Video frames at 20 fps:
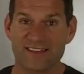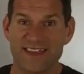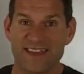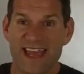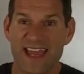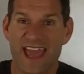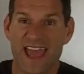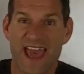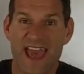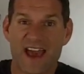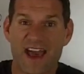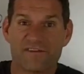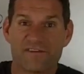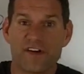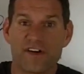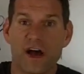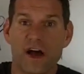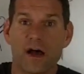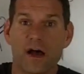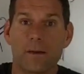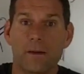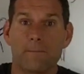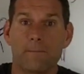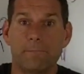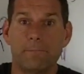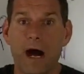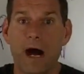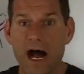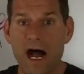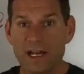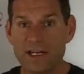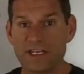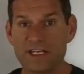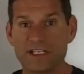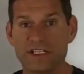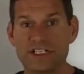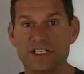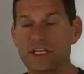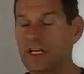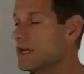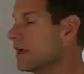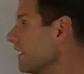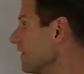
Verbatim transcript: They have bondage,